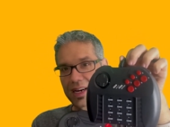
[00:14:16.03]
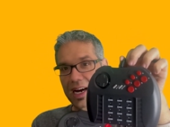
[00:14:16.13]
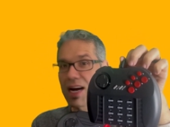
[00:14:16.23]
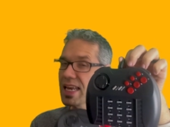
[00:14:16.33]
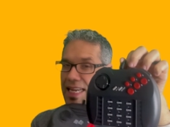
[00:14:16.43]

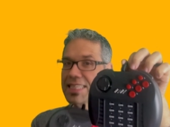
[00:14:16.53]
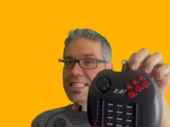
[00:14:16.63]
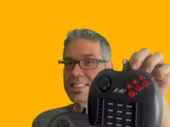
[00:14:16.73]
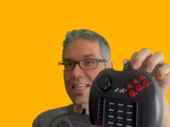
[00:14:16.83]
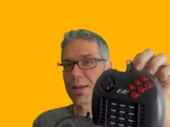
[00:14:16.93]
an
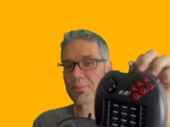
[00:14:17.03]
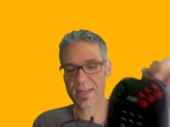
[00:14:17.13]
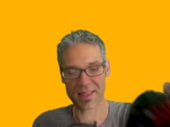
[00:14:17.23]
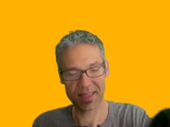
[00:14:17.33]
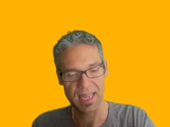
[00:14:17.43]
easy time
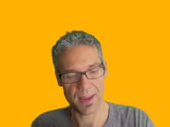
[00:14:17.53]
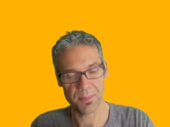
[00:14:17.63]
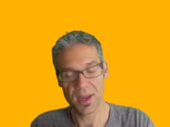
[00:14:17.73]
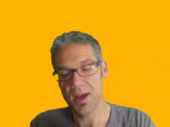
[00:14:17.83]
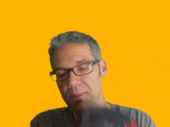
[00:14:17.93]
playing the
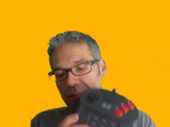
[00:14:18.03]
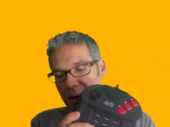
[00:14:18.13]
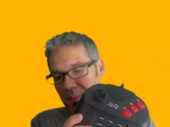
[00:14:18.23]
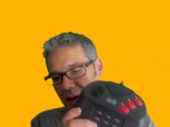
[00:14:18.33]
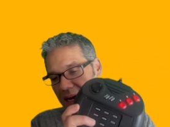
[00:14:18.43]
game.
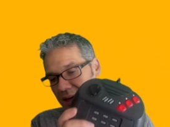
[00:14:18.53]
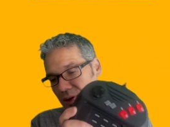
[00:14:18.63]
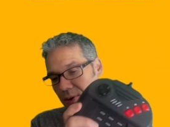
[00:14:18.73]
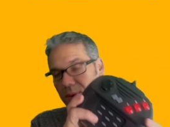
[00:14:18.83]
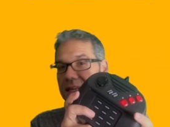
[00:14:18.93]
But my
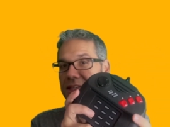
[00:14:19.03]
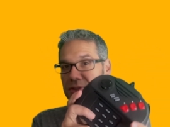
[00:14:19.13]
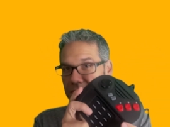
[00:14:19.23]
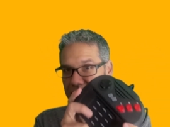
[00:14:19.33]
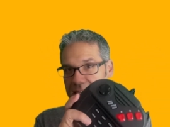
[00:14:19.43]
goal
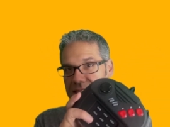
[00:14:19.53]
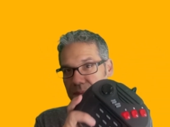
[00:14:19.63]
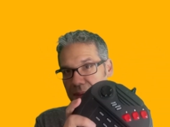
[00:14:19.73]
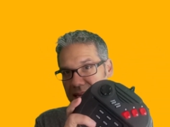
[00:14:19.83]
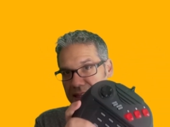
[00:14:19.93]
is really
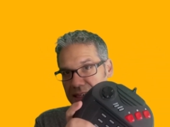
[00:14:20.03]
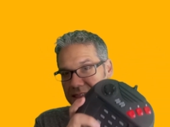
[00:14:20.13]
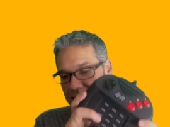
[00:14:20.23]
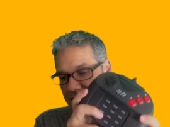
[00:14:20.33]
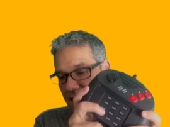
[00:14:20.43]
to make
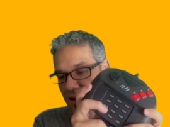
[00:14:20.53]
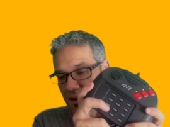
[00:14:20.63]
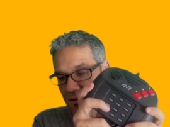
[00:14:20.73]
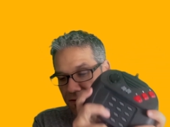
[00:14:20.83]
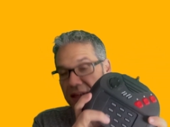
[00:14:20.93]
this
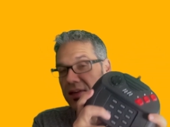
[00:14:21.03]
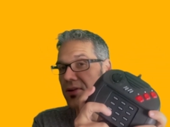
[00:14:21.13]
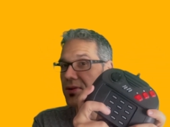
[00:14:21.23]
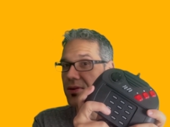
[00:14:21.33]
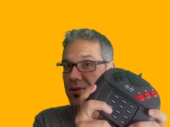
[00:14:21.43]

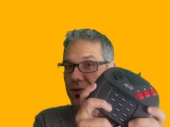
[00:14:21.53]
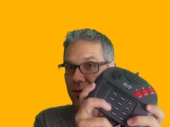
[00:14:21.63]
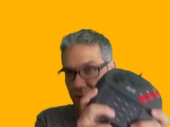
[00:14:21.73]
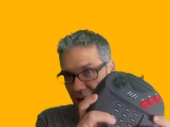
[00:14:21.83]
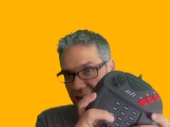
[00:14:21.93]
feel
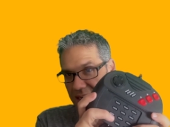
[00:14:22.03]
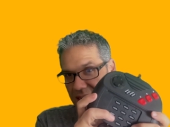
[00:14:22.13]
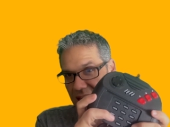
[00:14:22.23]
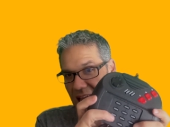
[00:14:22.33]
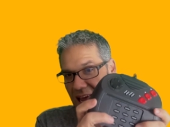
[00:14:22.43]
right,
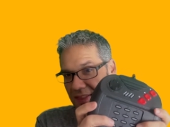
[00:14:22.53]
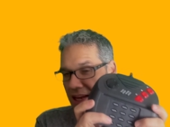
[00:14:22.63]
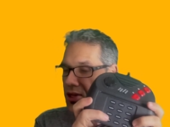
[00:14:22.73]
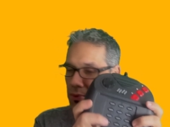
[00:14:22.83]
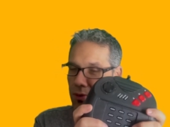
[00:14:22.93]
and
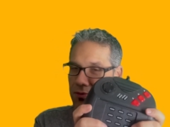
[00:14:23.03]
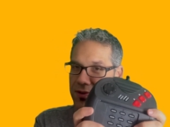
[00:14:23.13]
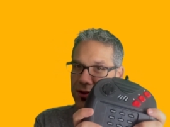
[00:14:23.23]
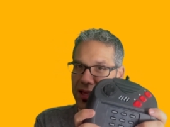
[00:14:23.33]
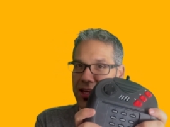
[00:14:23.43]
that you won't
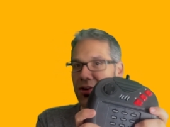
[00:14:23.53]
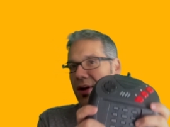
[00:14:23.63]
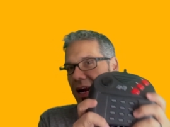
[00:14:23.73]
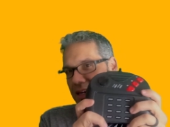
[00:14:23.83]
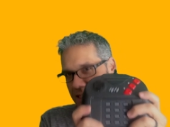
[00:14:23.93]
feel that
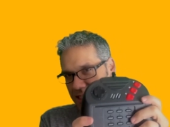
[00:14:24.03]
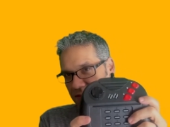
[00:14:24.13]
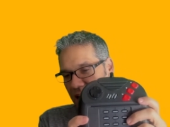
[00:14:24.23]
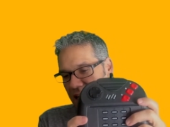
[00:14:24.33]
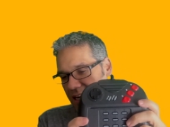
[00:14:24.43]
you're at a
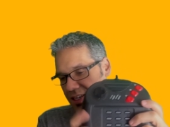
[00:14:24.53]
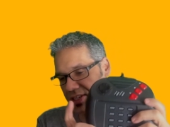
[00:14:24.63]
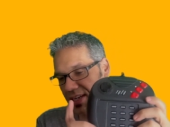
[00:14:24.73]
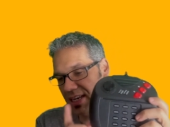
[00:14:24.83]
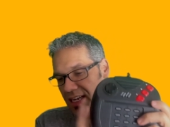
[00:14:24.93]

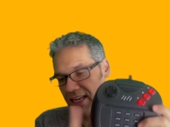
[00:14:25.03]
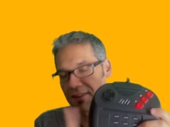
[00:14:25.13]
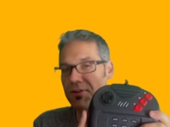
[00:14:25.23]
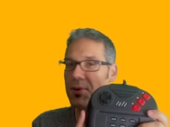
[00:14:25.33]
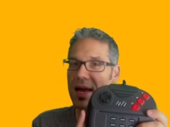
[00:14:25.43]
disadvantage
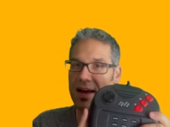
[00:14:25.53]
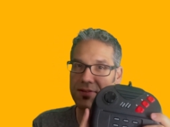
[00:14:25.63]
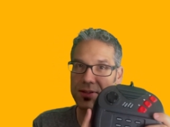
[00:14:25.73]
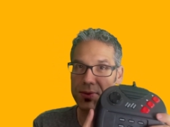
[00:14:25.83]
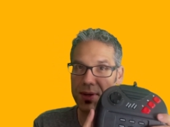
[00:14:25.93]
if you
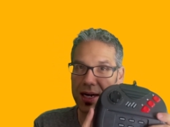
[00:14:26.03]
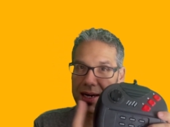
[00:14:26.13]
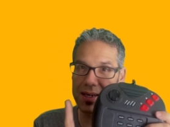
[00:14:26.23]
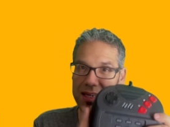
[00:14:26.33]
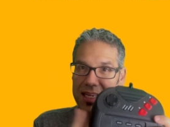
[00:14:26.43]
have to,
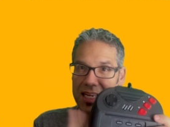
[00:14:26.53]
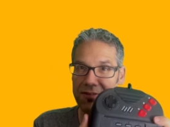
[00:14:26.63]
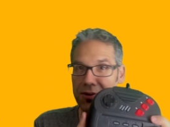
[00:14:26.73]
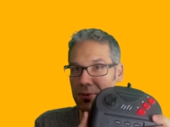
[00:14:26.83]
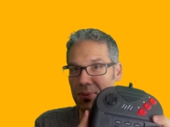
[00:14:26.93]

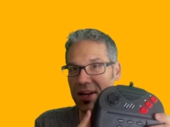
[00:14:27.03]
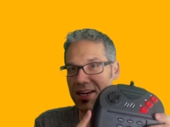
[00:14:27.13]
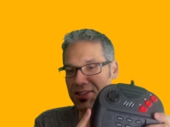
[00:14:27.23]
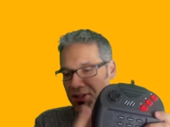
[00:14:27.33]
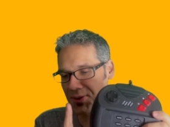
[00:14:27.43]
if you're
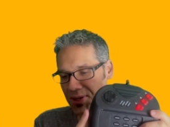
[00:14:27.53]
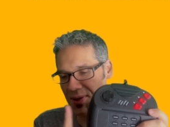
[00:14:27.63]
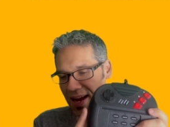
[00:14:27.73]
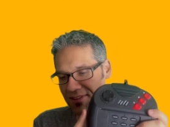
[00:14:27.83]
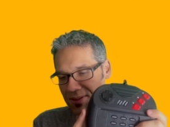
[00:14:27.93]
player 2 and
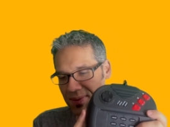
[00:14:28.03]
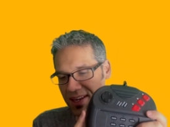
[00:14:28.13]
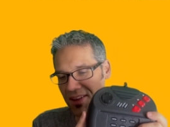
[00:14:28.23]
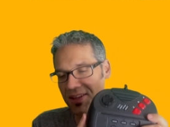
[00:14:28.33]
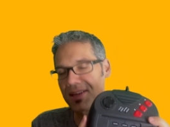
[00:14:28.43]
you have to
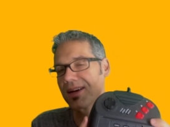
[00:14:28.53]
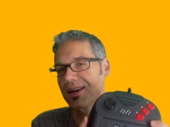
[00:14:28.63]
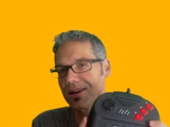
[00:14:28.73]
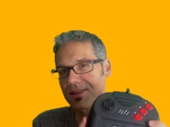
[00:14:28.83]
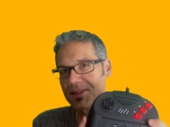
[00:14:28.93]
be on
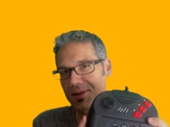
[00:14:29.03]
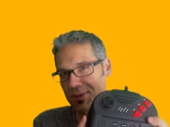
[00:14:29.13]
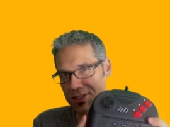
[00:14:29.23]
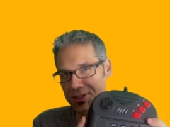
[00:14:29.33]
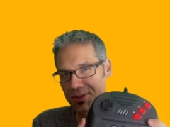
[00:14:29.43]
the
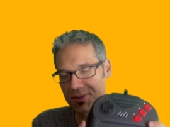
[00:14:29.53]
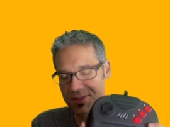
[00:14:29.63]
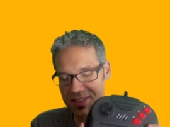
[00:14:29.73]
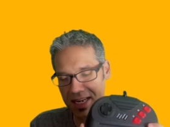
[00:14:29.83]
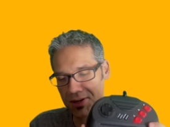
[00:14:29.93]
original
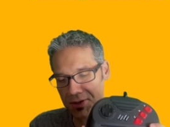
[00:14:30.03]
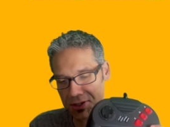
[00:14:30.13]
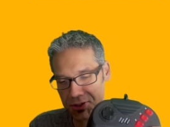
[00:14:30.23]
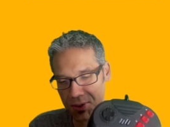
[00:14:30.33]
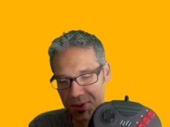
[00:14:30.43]
standard
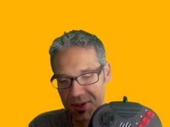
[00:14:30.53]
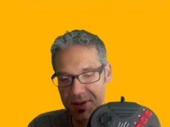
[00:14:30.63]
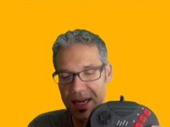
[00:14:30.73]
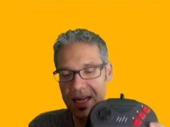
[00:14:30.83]
controller.